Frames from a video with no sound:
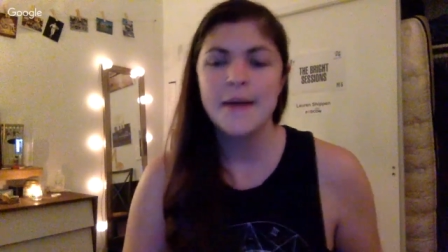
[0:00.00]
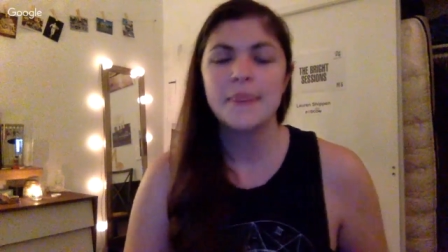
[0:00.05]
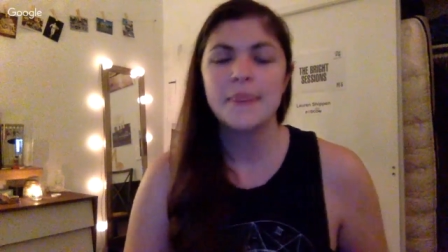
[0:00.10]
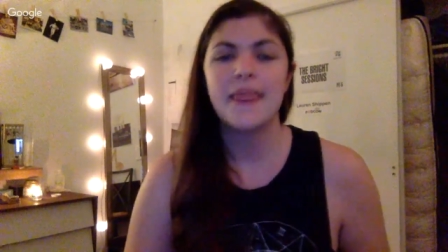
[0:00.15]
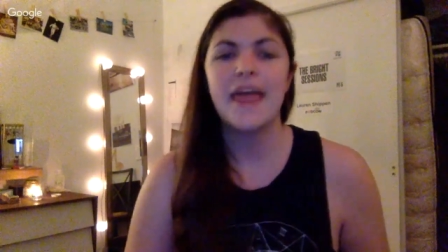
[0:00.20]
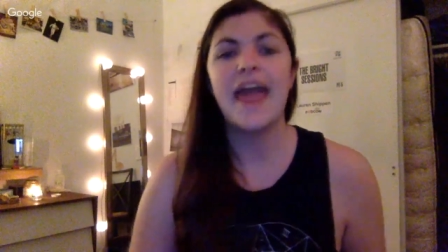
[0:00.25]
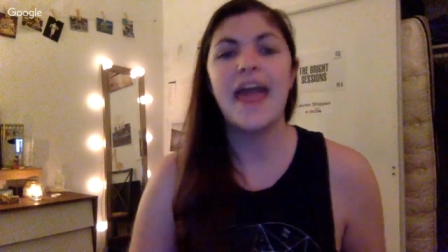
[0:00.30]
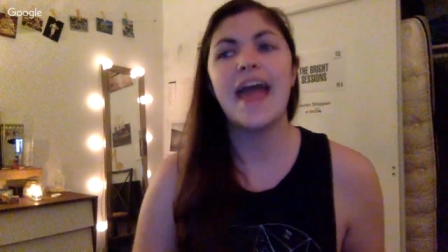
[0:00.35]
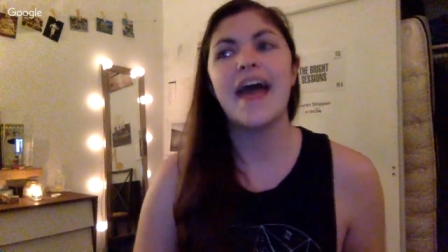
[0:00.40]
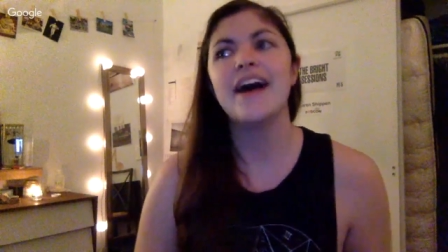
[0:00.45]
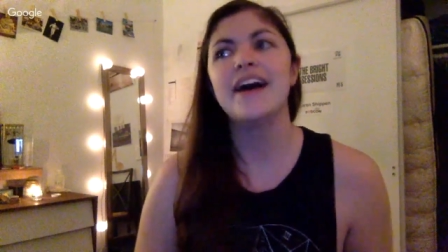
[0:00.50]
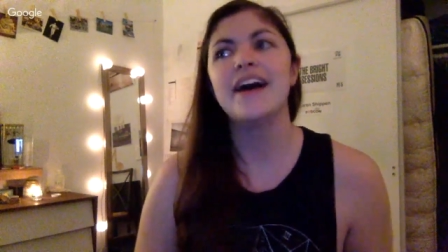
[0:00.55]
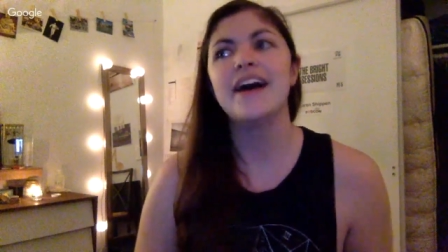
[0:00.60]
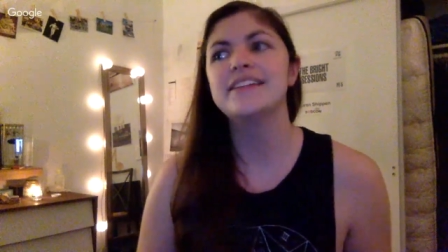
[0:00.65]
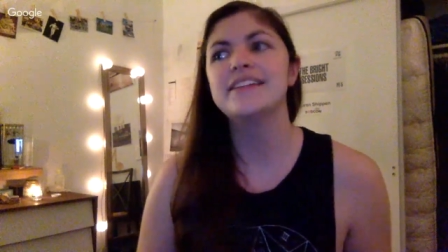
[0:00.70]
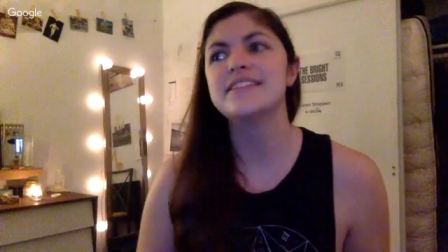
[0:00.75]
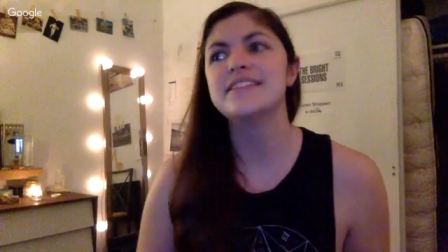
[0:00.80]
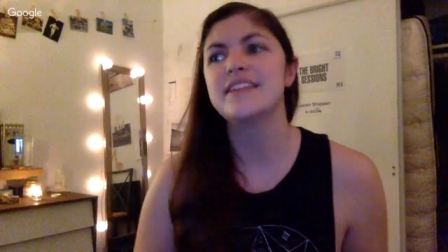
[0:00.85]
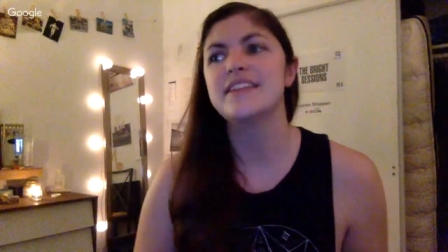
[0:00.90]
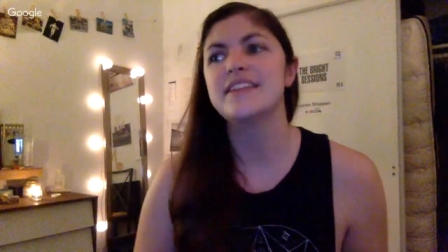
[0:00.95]

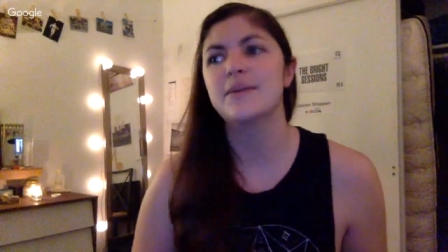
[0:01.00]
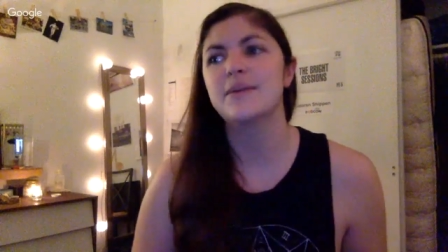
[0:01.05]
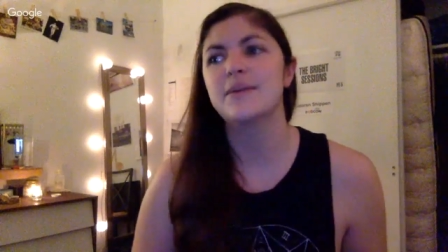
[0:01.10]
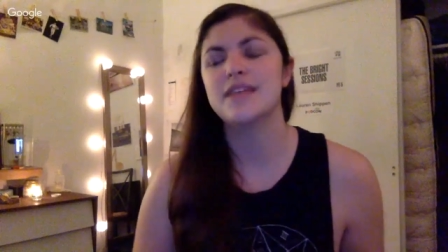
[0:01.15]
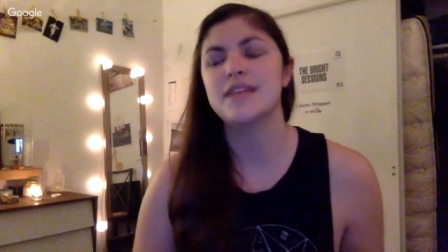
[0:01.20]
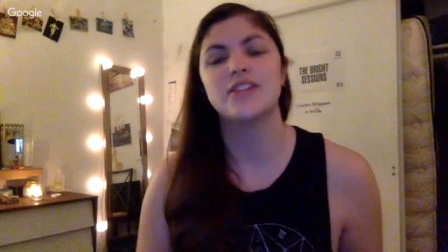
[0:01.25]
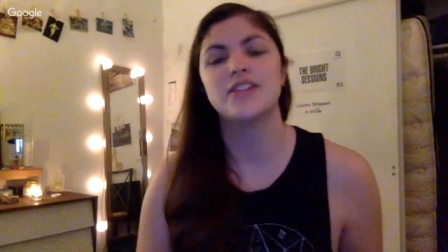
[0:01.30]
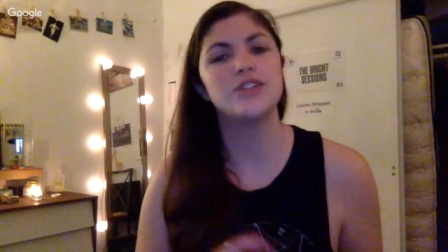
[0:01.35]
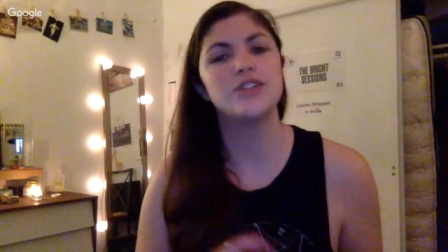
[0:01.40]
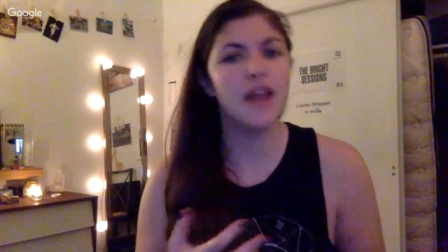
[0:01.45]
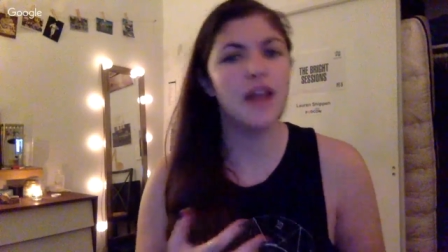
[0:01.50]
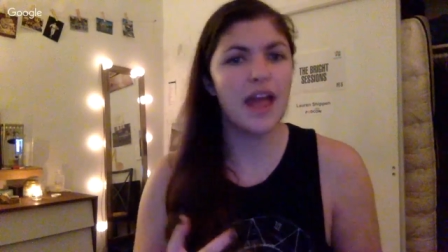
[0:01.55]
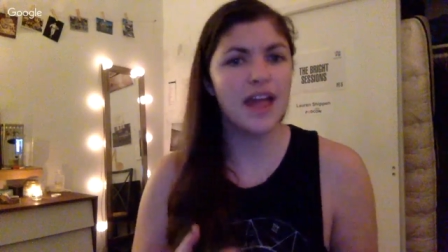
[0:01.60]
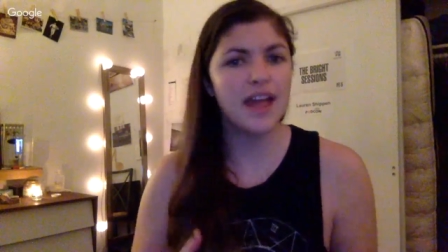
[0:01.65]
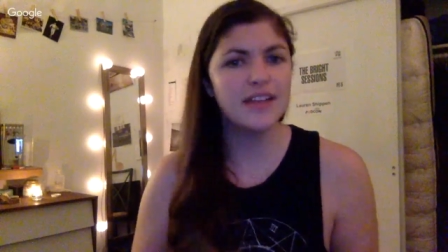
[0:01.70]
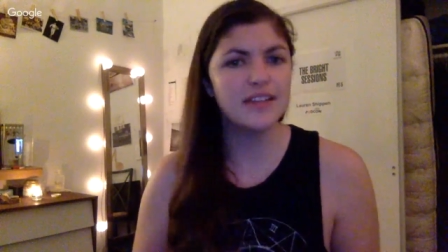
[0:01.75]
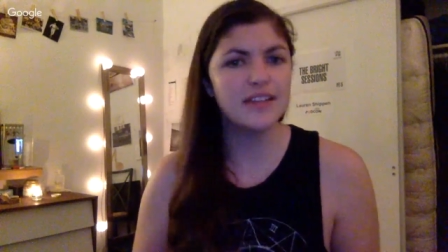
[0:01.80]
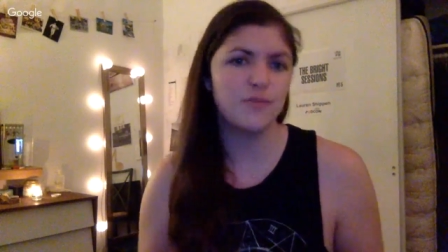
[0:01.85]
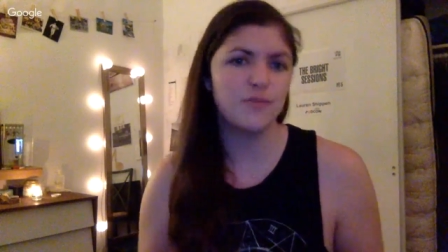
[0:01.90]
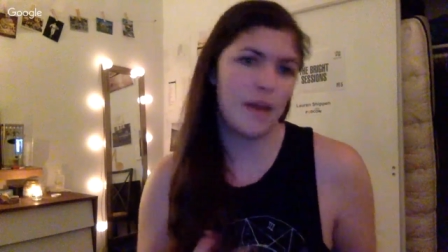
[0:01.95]
And it was like 2 days
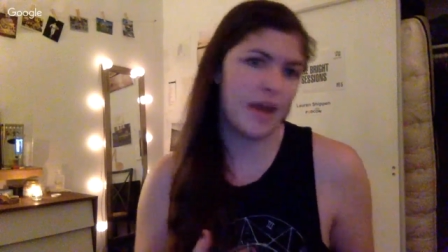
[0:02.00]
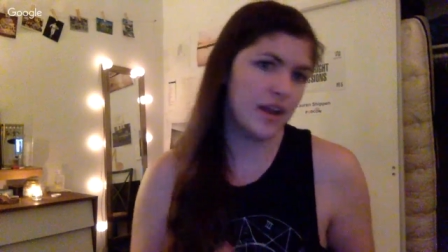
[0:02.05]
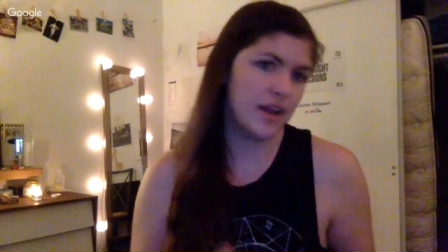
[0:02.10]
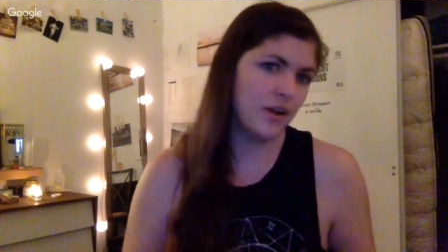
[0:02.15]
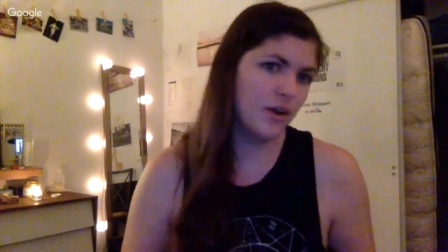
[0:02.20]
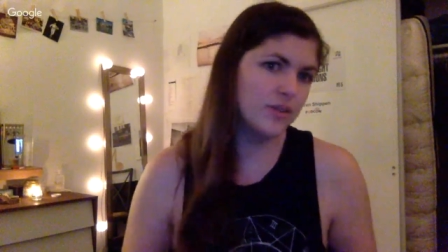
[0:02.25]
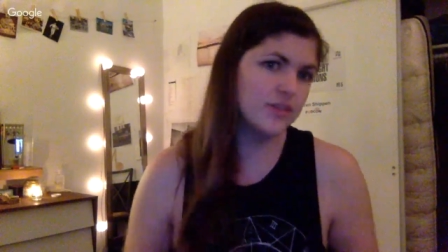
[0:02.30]
of panels